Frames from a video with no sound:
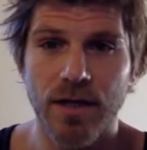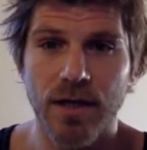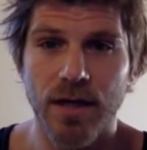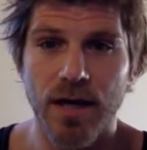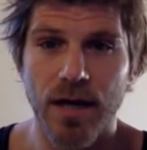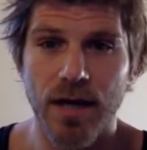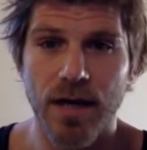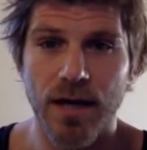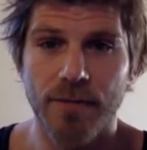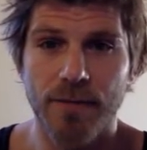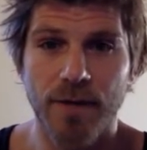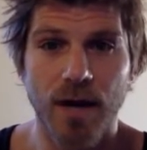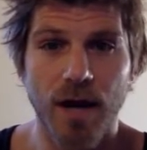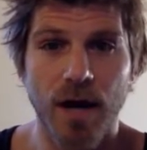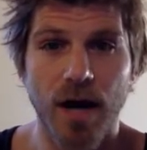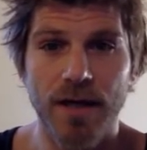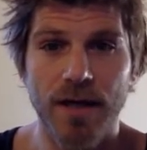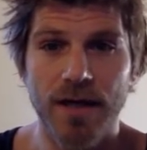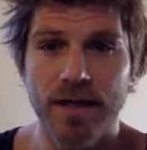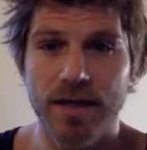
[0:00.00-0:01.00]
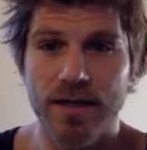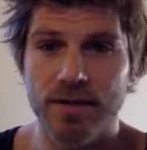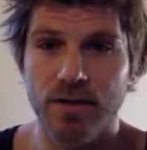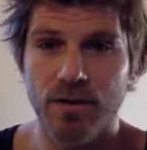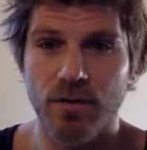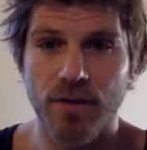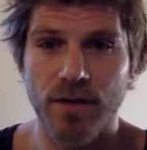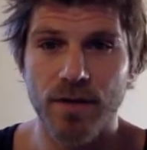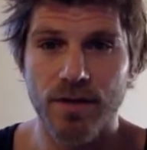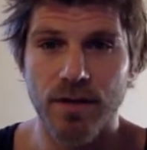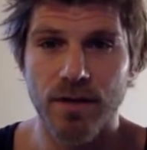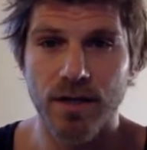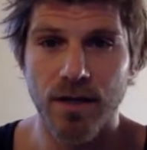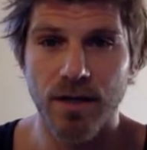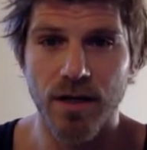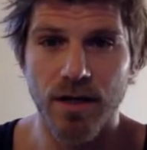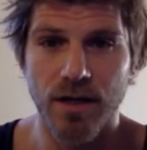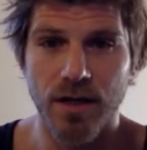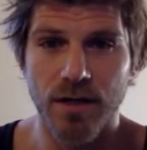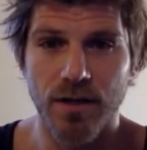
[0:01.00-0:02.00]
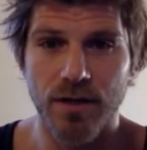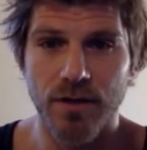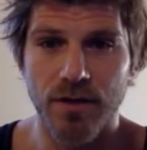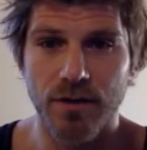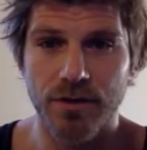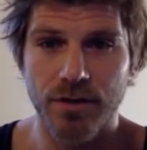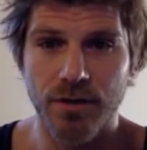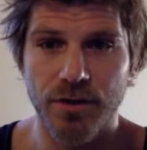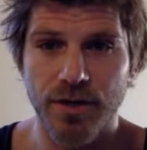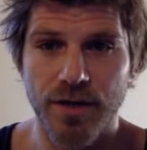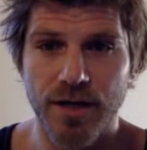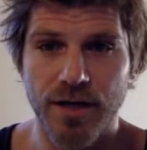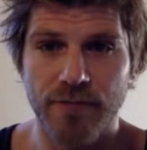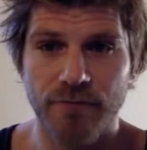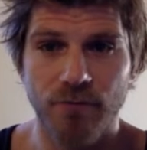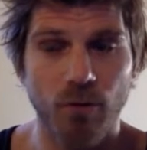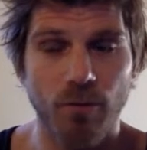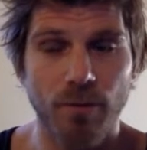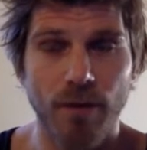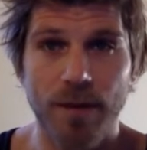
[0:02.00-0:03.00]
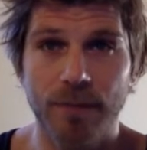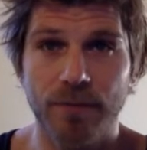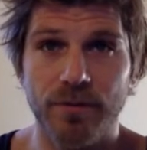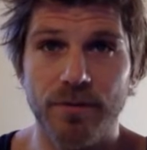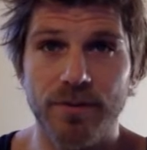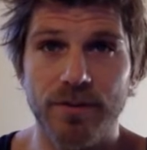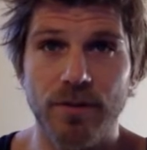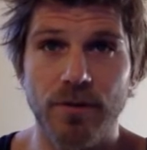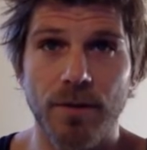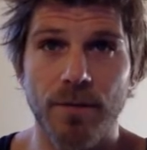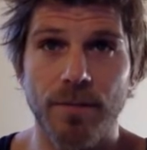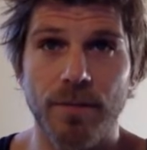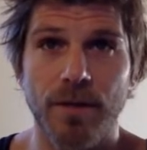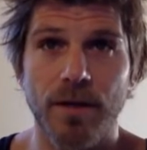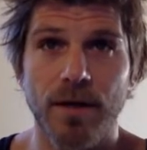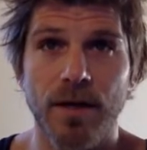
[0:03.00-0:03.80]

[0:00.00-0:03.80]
Honey is always a good alternative, or maple syrup